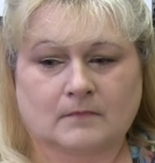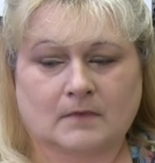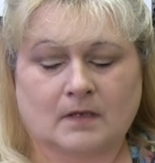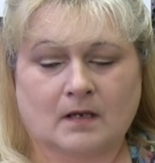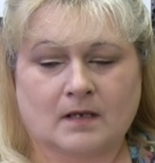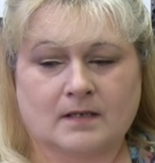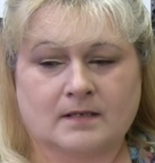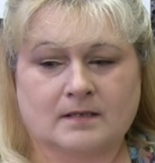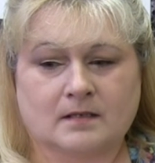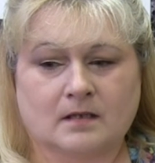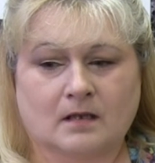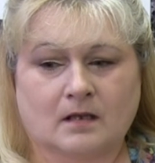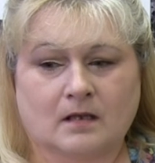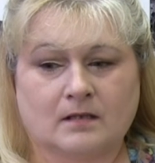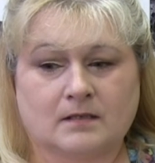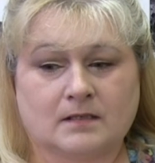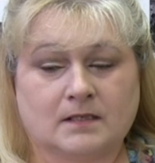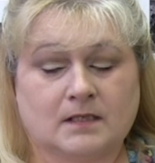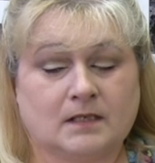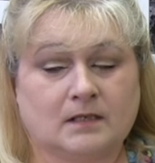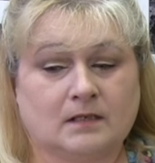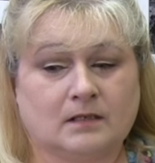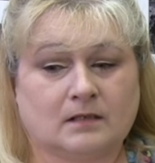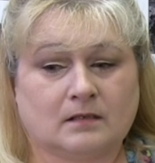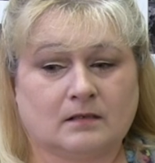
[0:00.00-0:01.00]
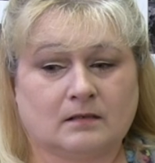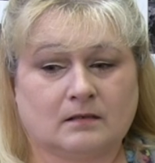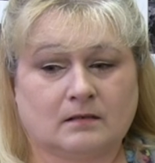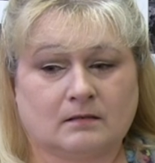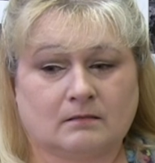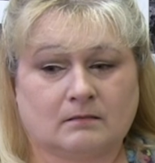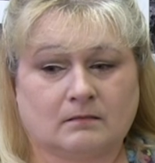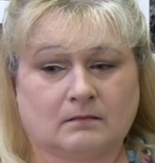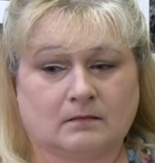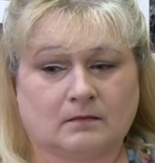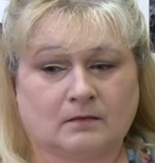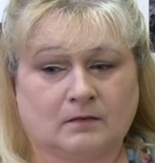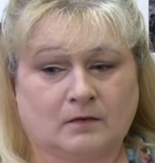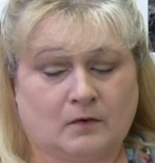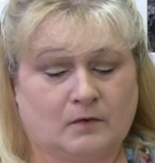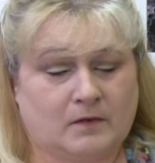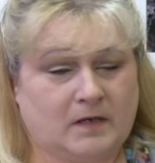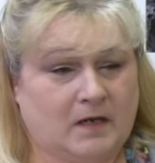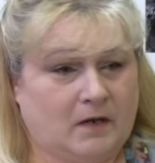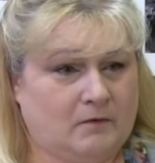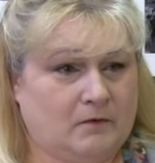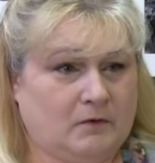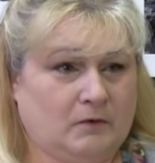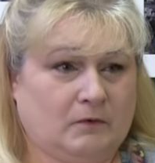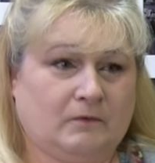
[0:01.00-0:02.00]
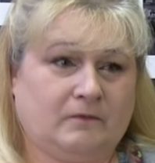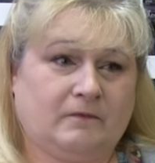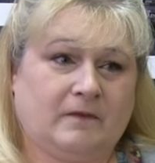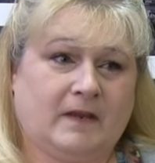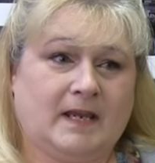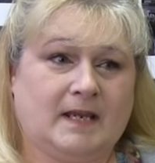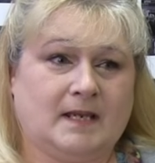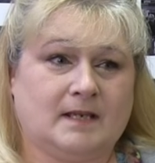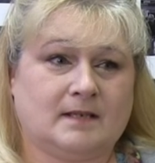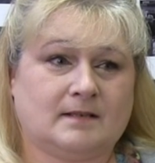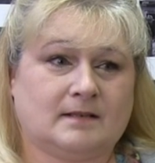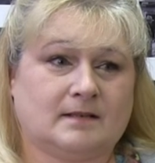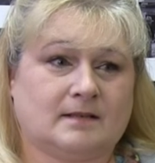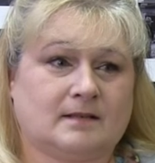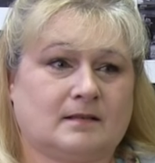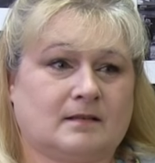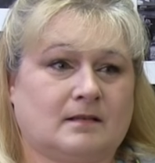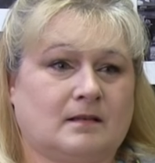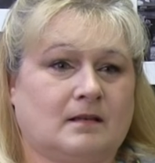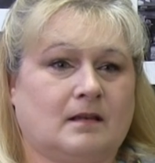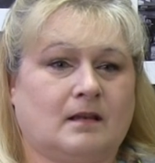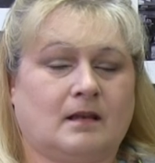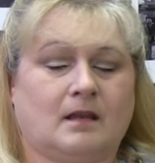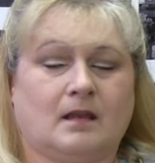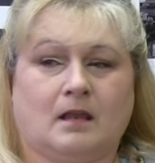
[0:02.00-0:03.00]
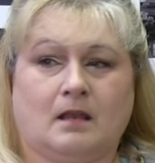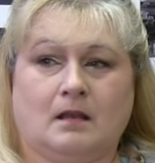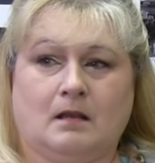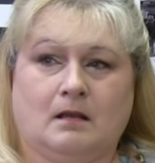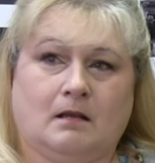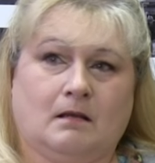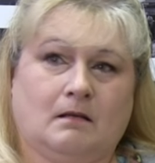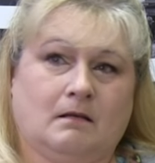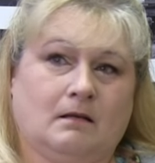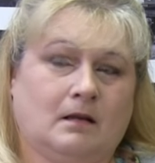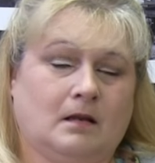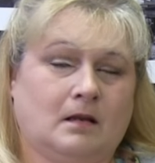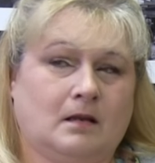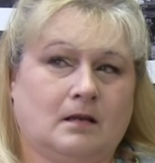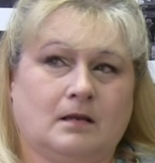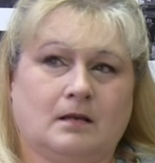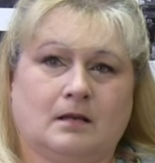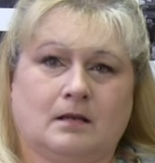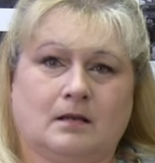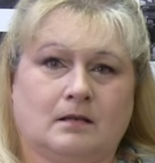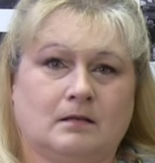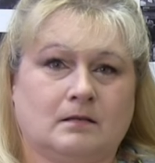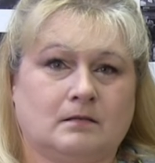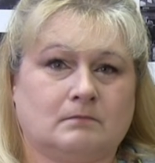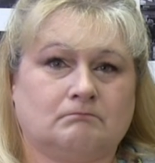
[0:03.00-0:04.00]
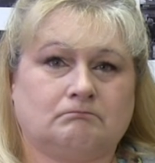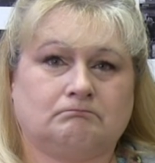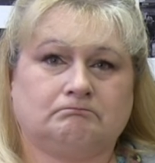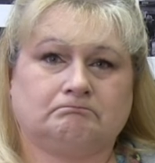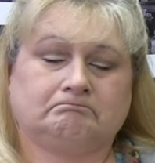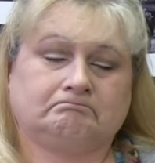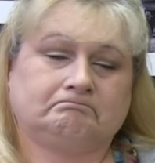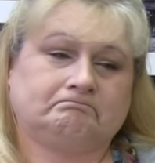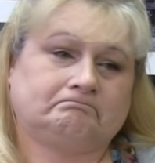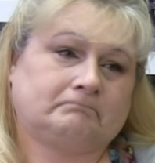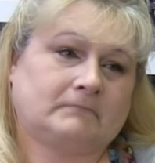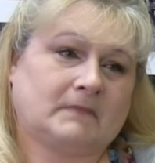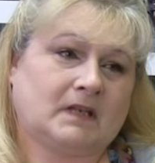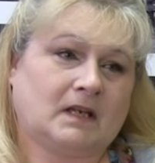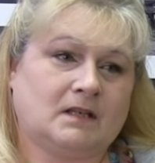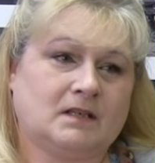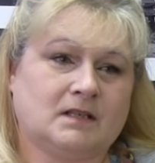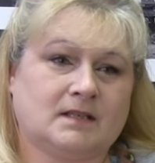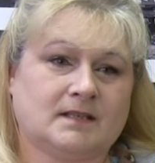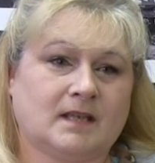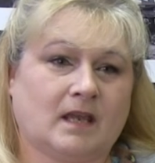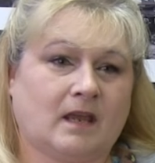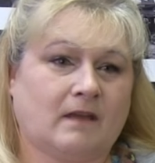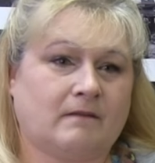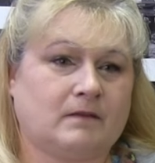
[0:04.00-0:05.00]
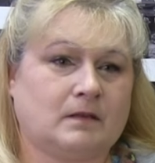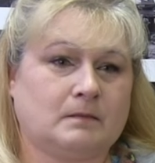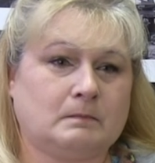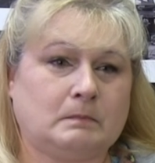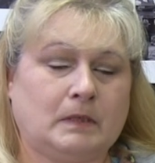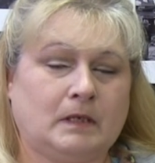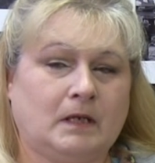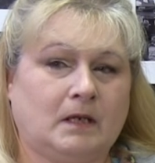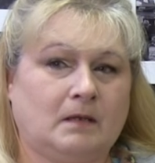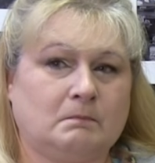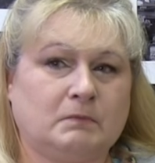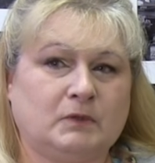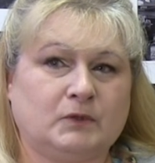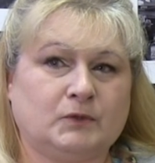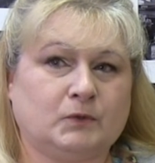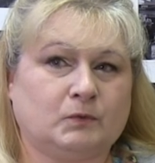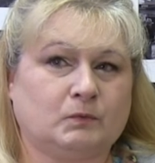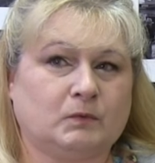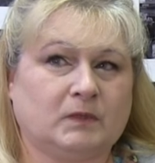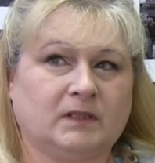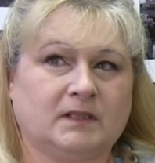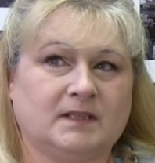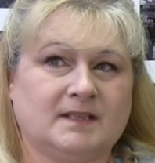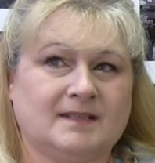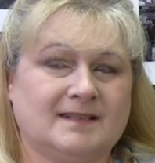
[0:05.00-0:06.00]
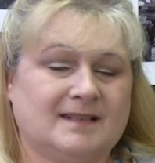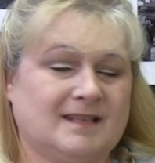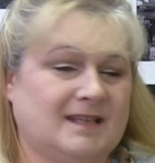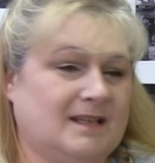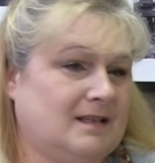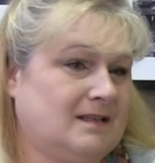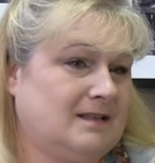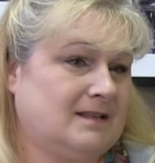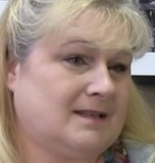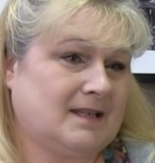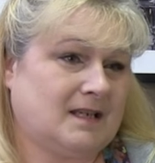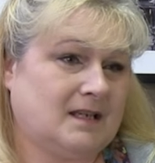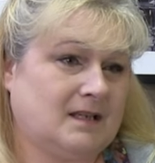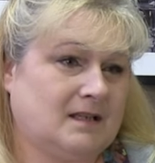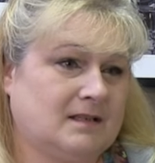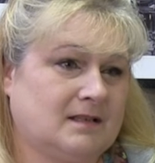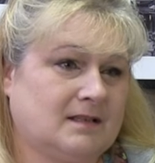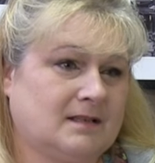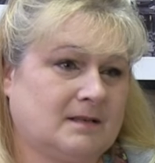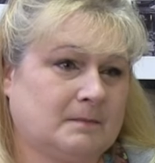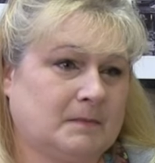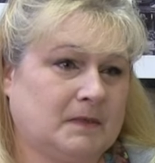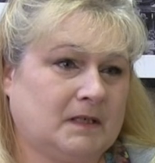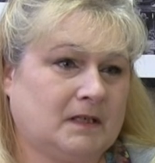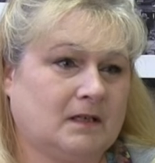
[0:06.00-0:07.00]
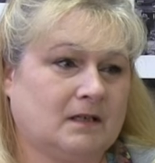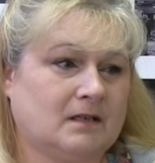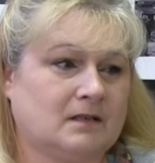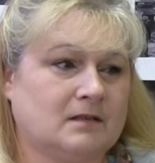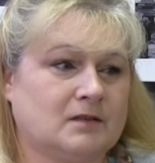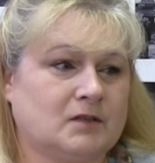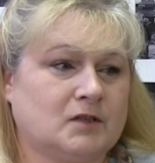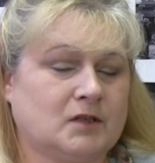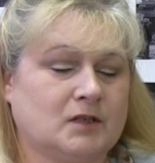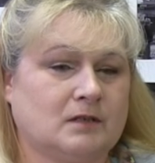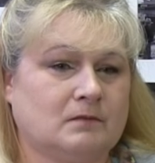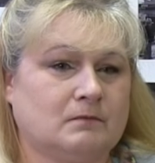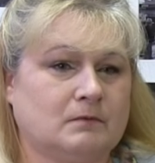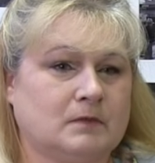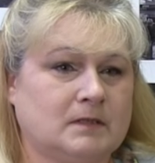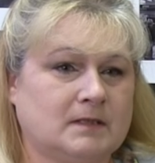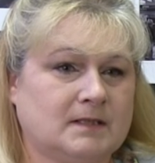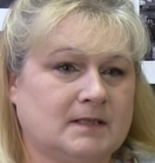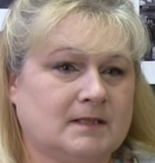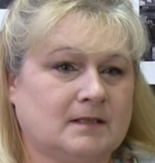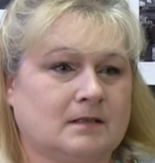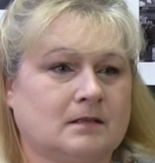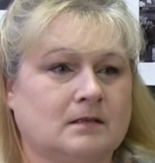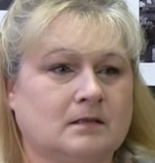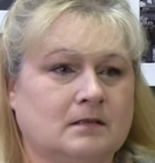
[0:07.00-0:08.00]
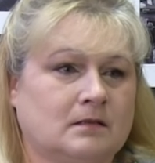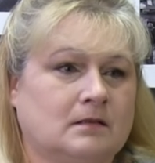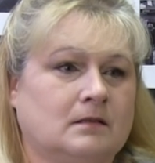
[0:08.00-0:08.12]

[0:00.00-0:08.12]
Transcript: I saw a tear go down her face, and I just haven't been able to really sing since, because she was